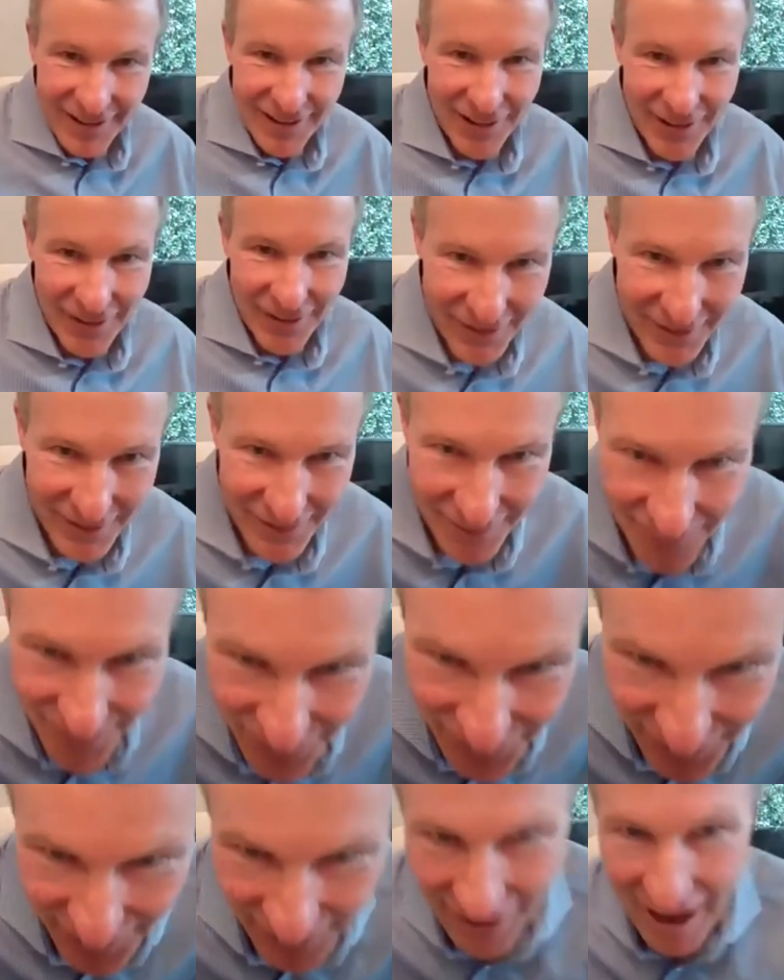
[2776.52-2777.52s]
the
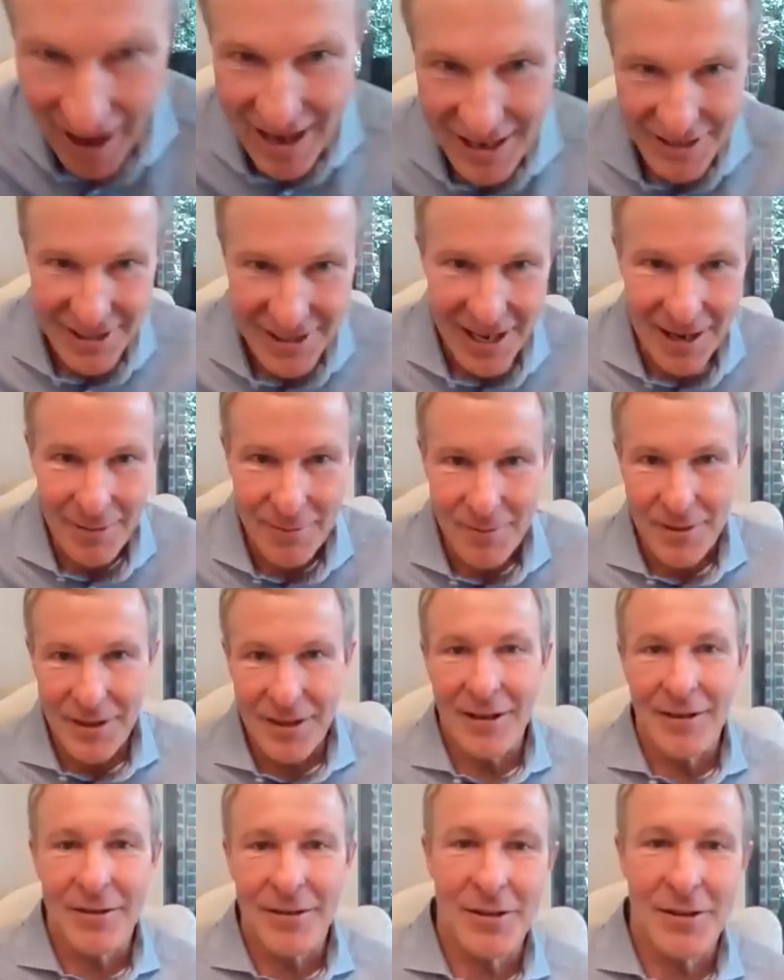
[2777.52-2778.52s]
last time
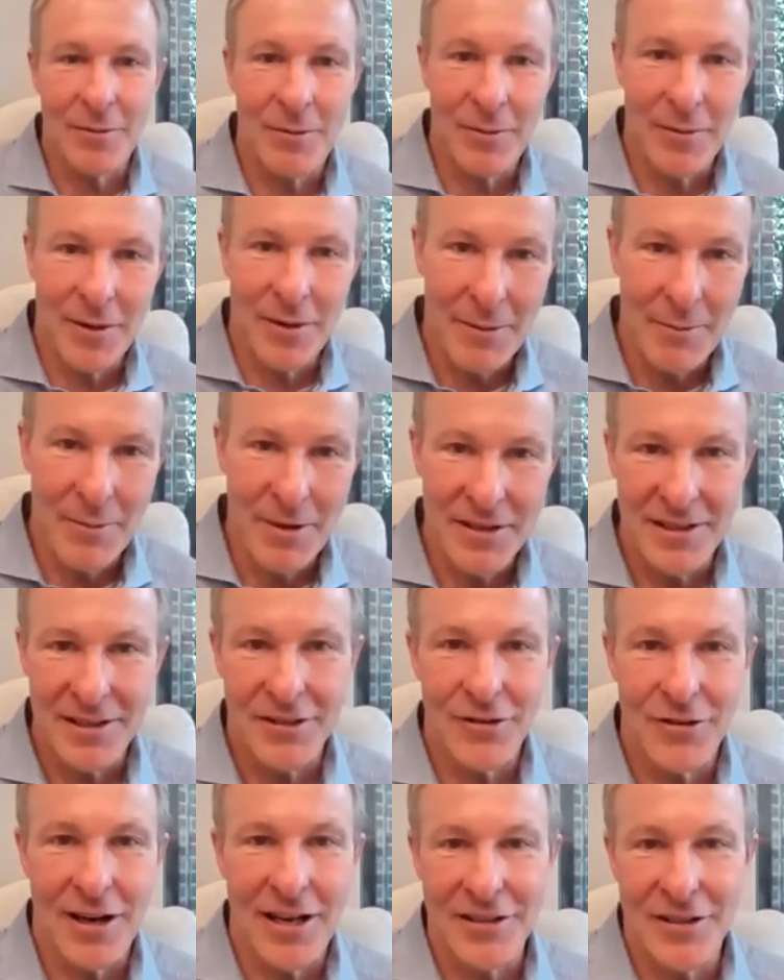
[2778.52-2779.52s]
a
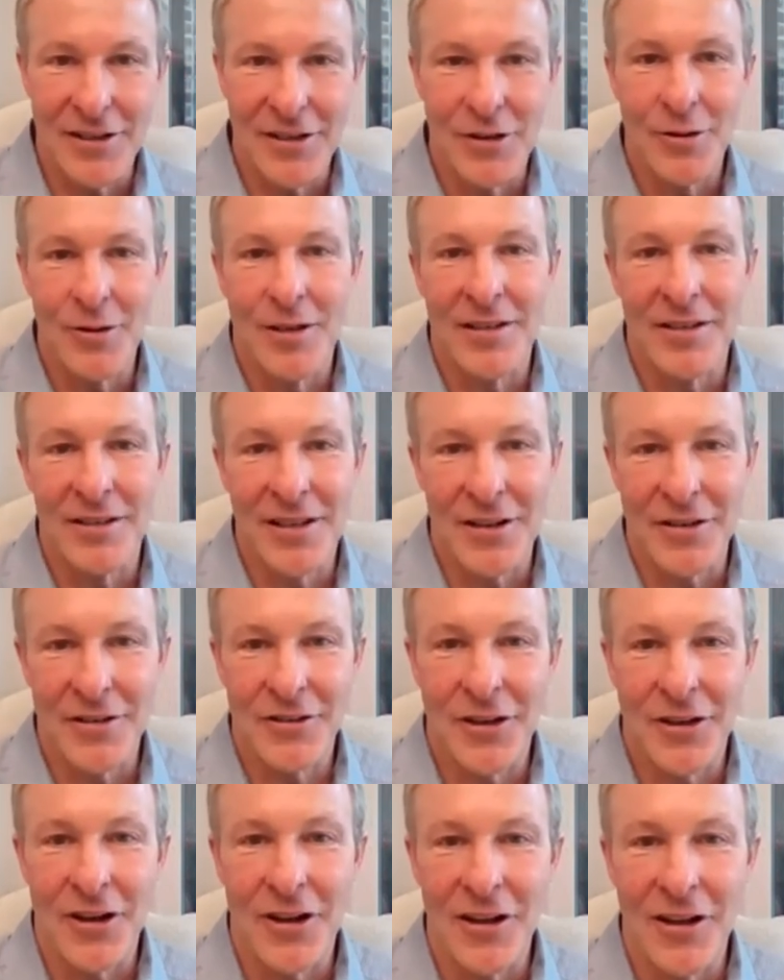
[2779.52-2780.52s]
business tries to do a
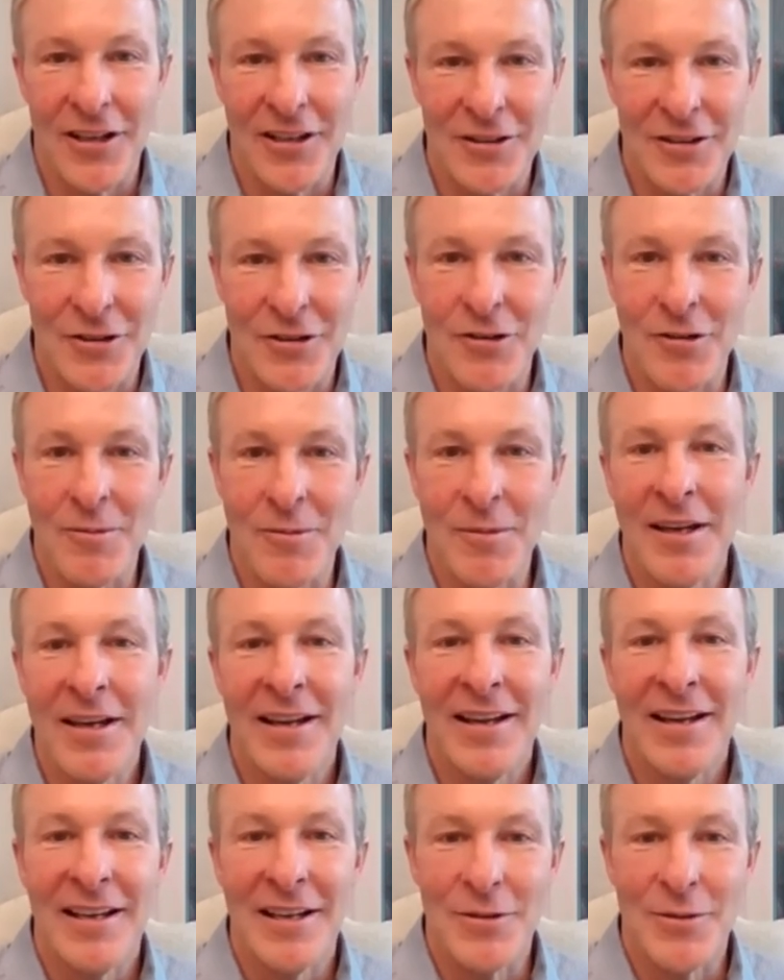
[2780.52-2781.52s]
sales call on Zoom
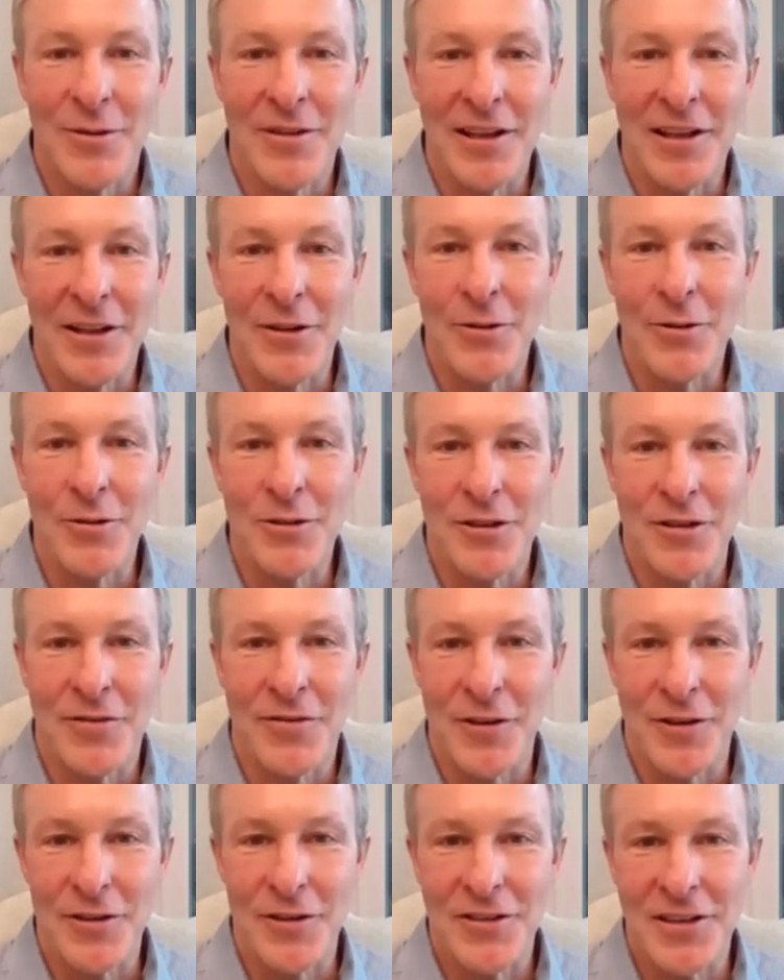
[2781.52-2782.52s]
is when they lose their
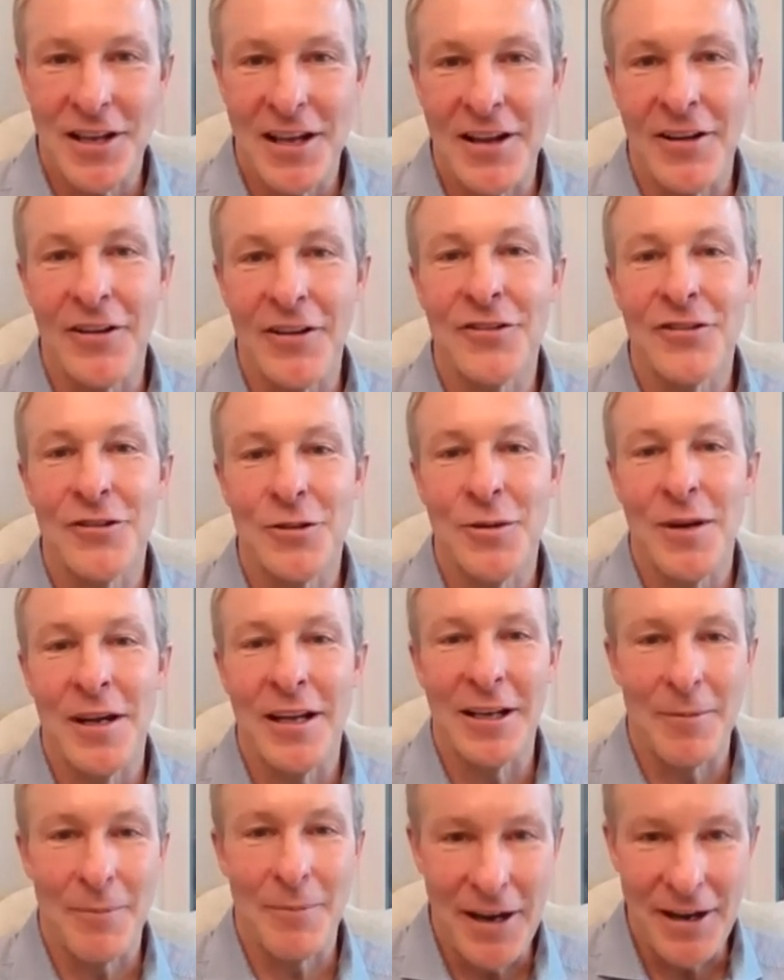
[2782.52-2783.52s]
first sale to
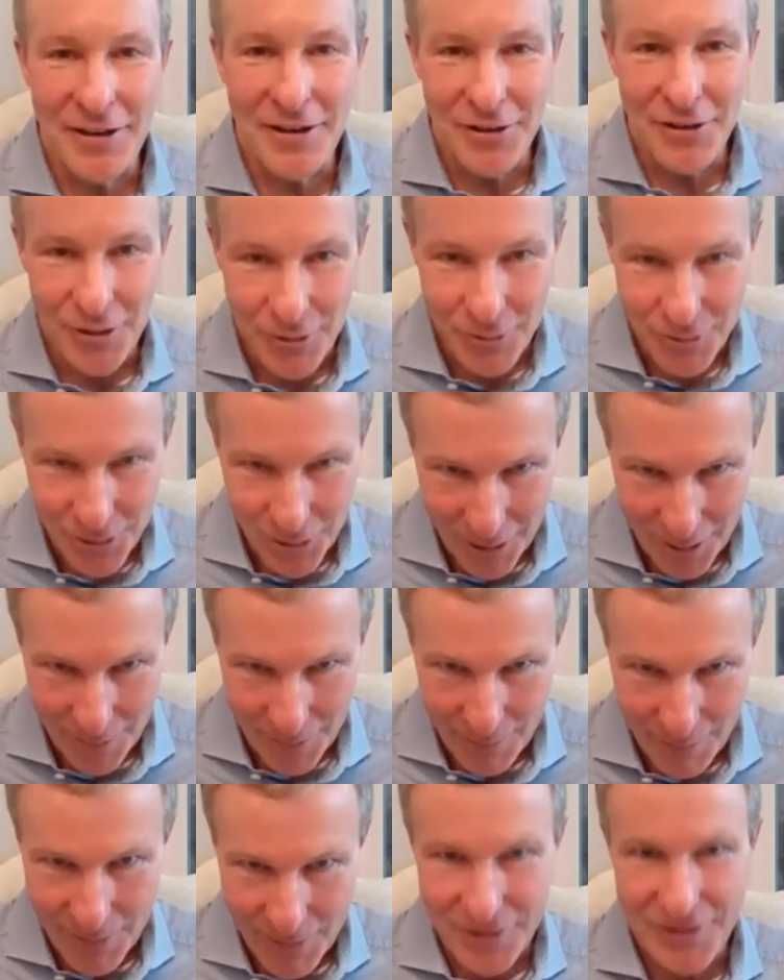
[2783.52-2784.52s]
a competitor who showed
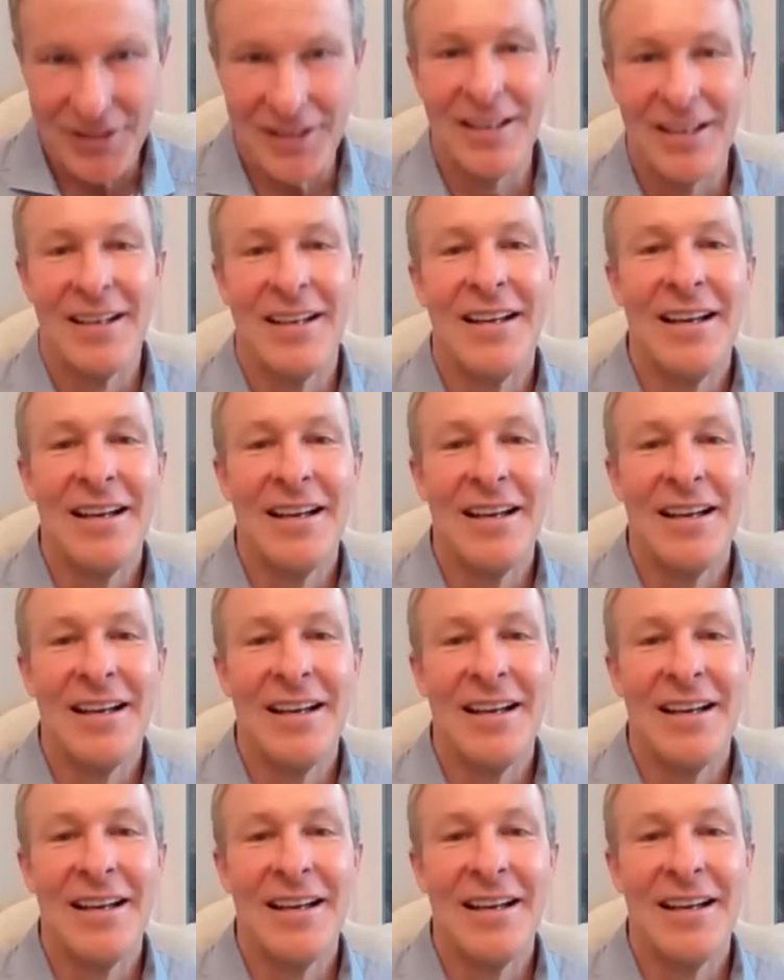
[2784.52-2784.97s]
up in person.